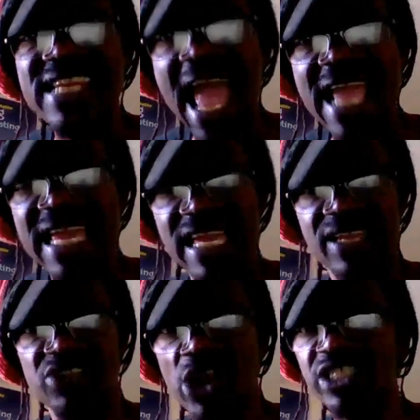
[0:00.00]
naggy,
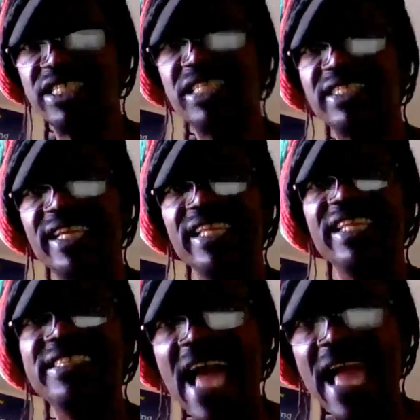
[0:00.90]

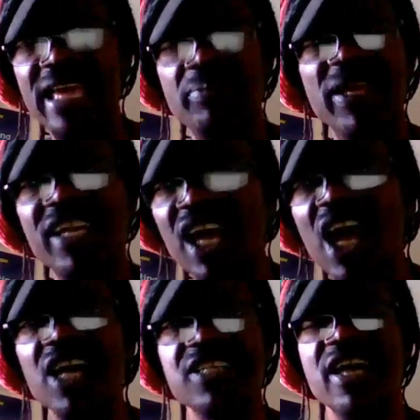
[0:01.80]
narcissistically naggy
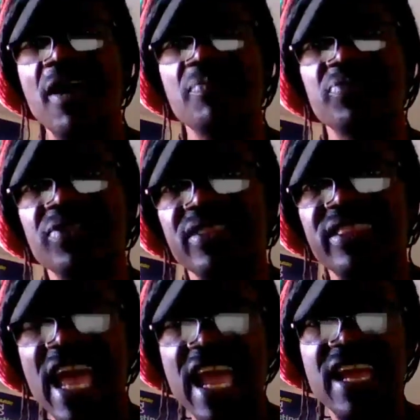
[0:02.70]
because
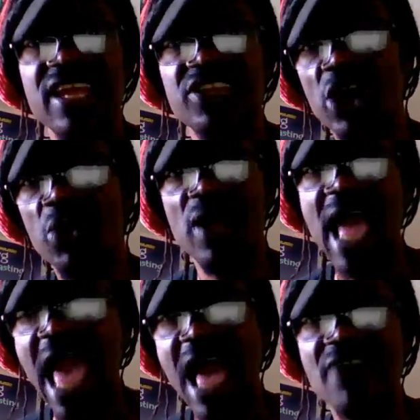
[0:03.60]
they don't
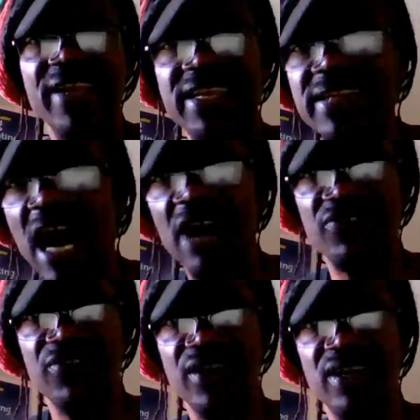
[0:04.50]
have
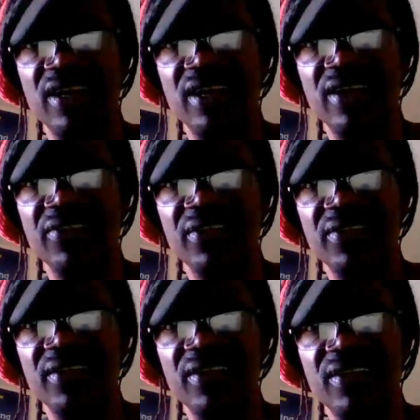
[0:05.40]
enough.
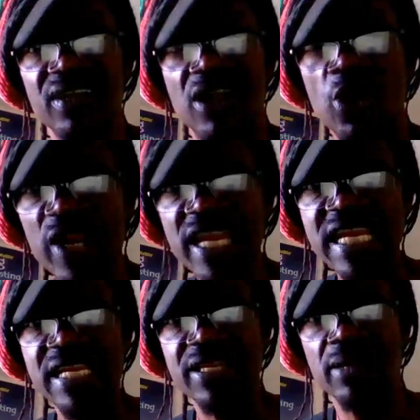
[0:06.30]

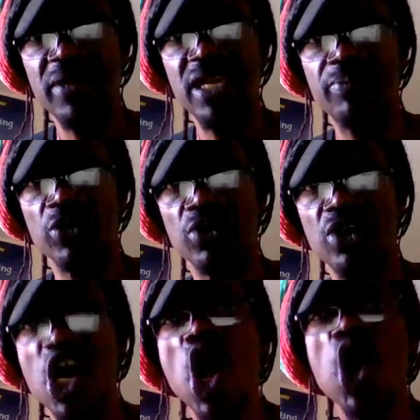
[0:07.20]
Greed, people,